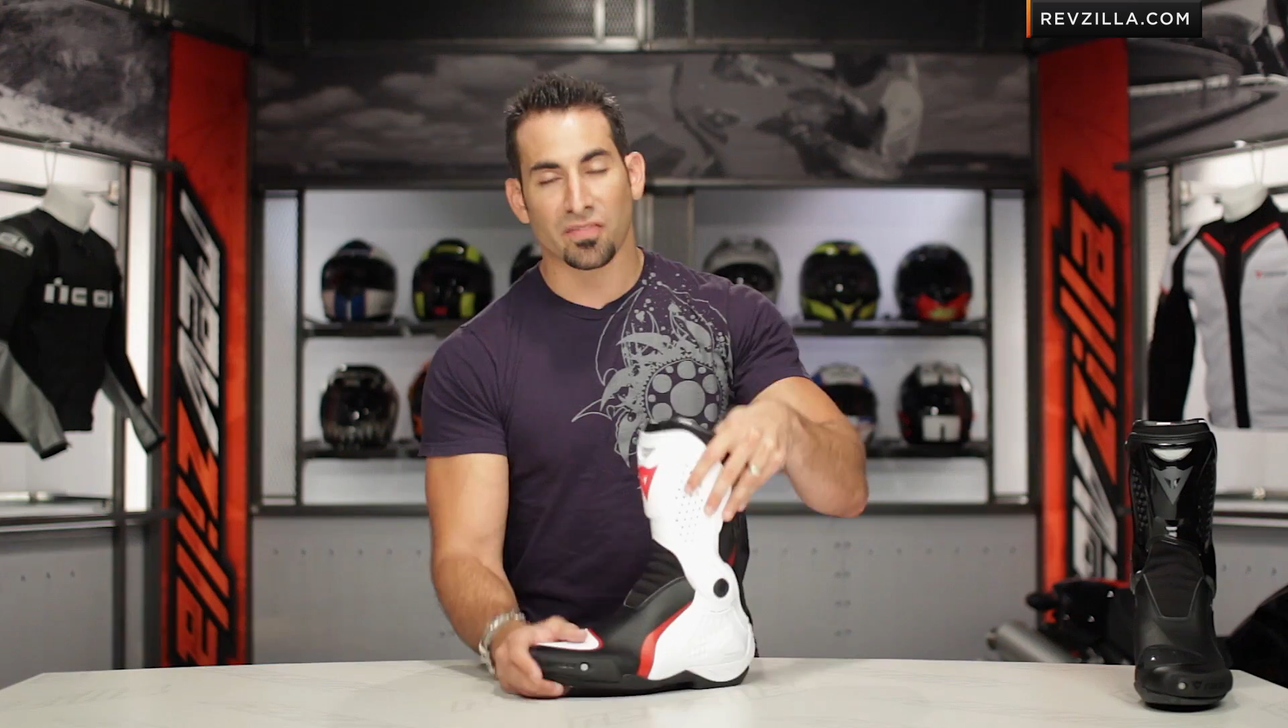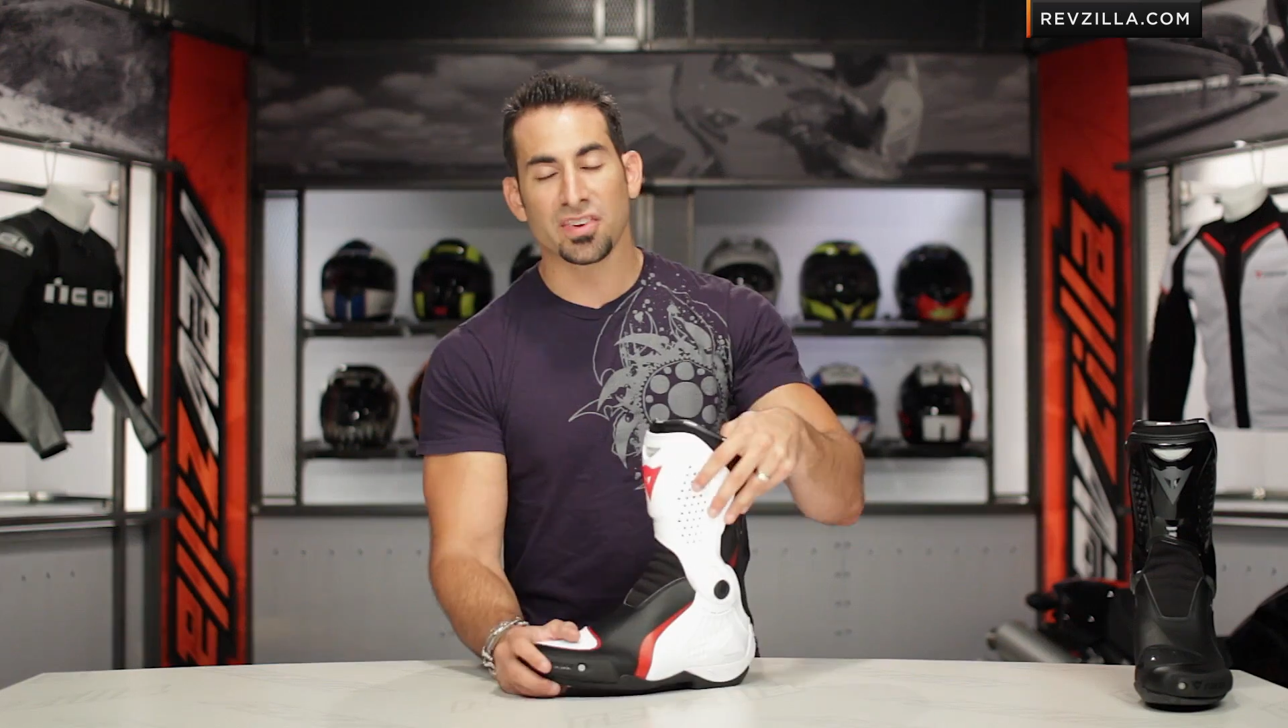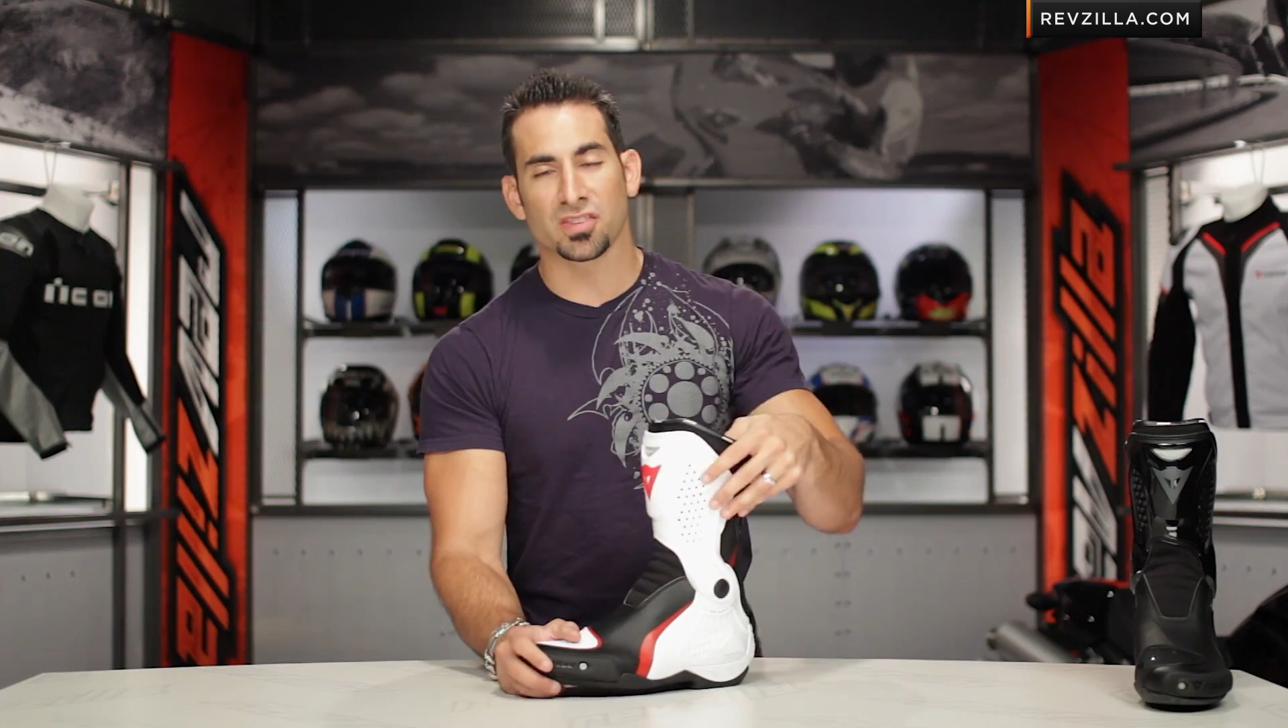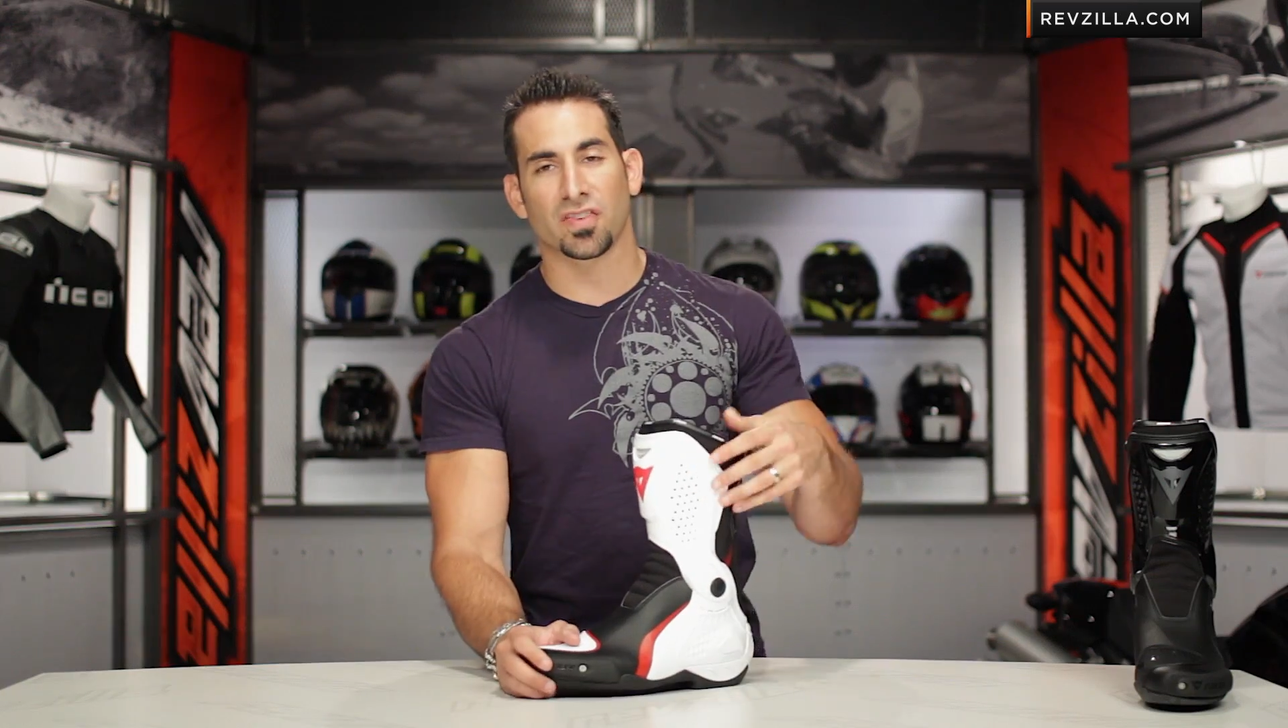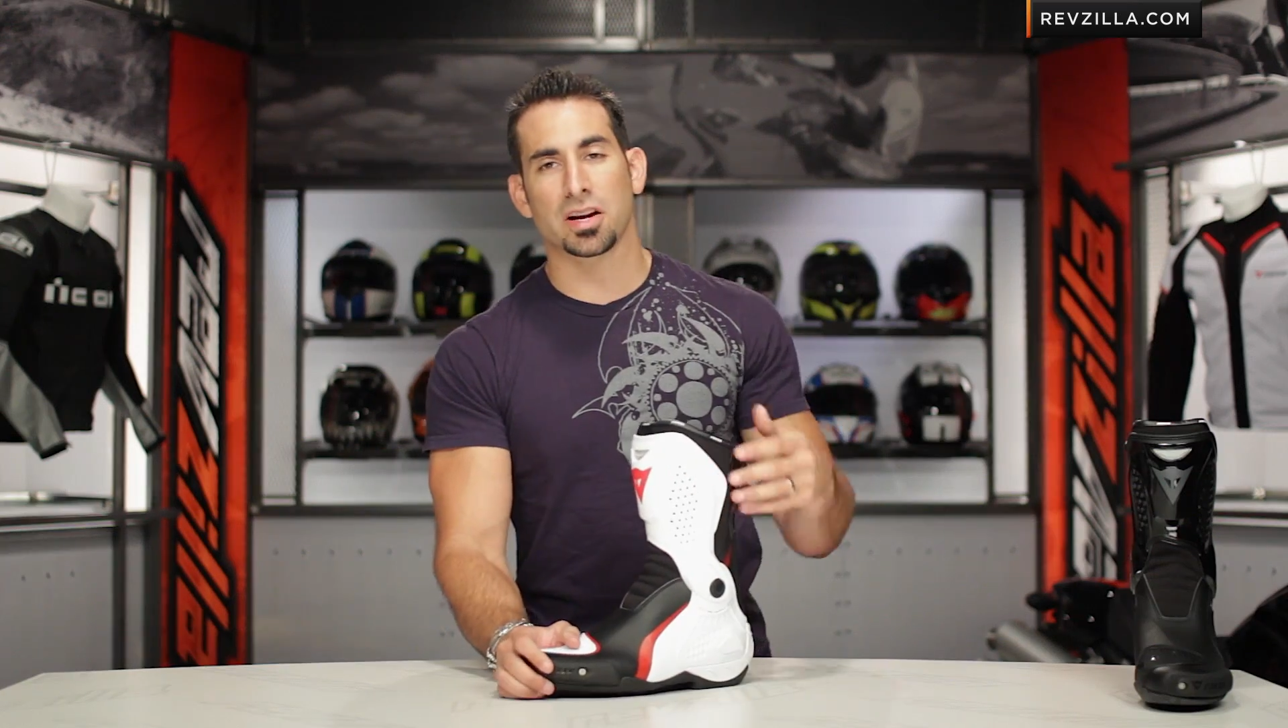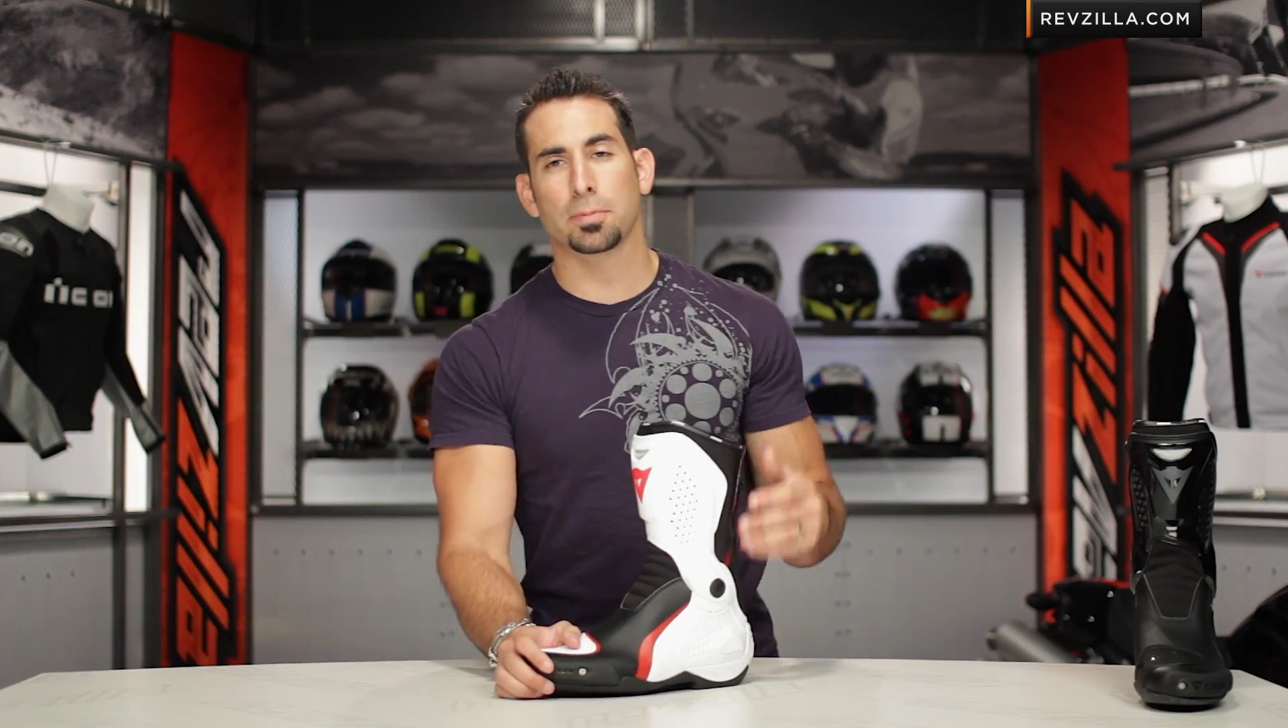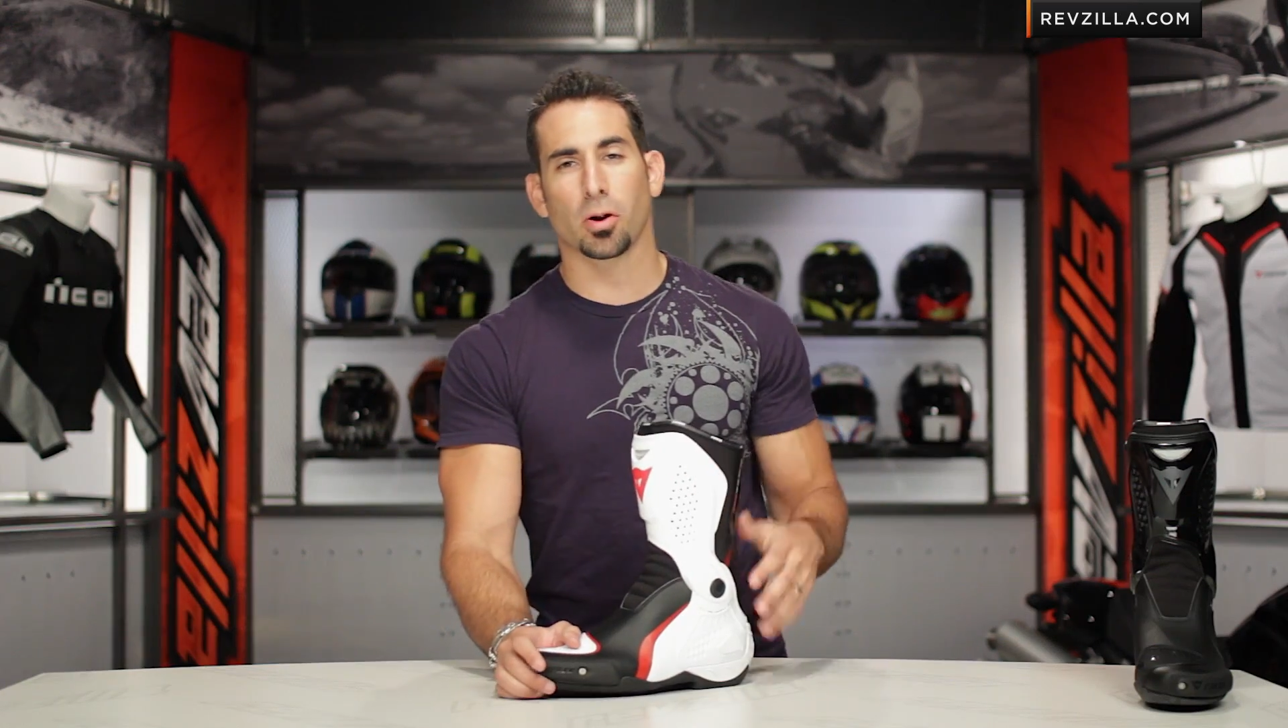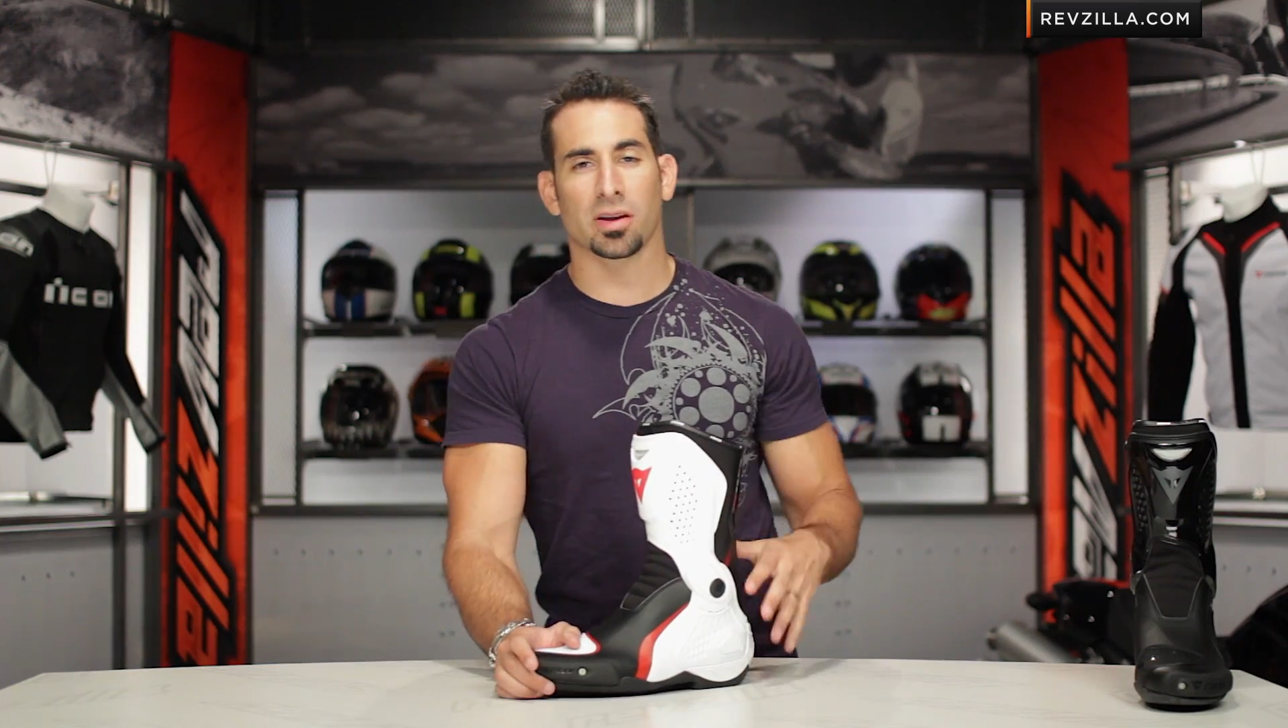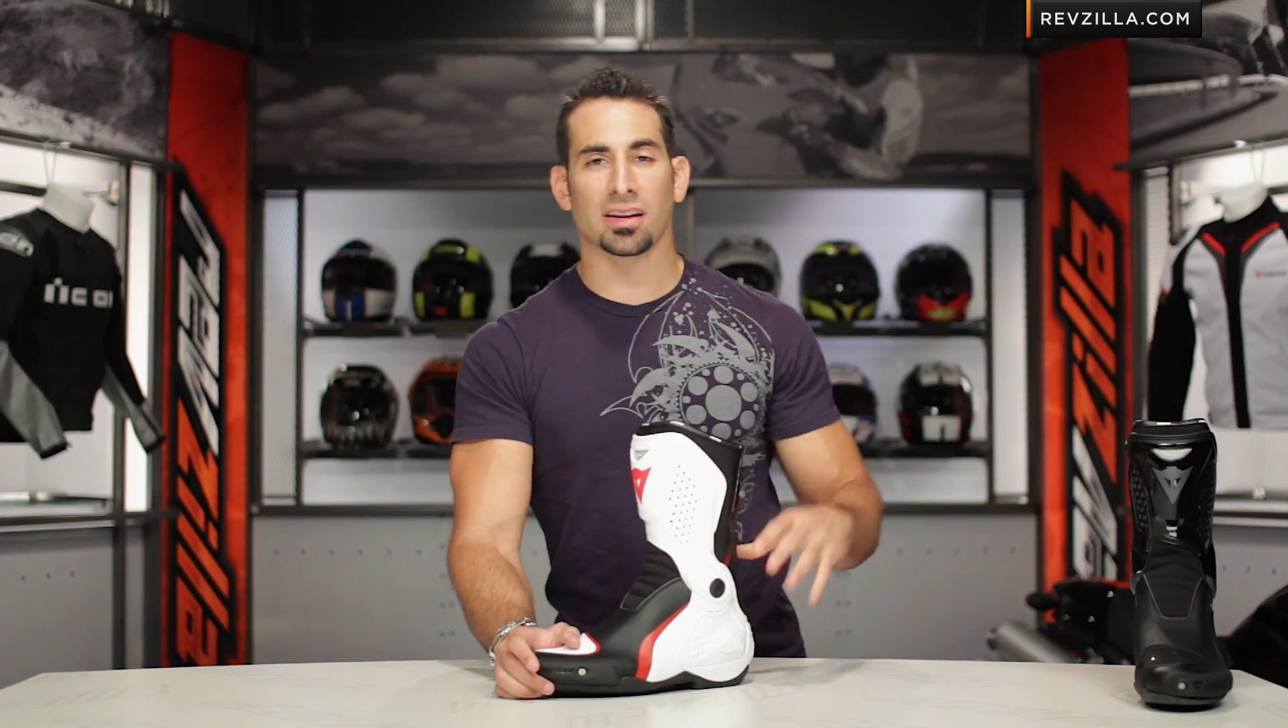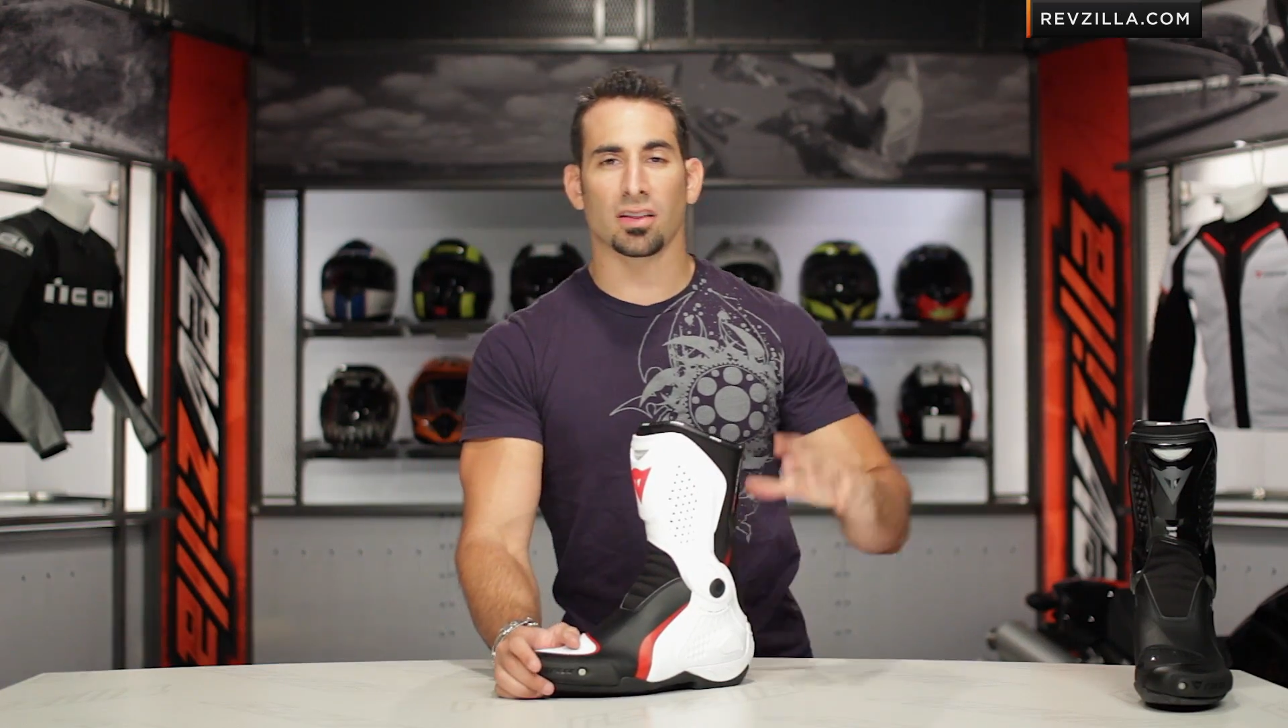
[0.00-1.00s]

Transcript: that feels very broken in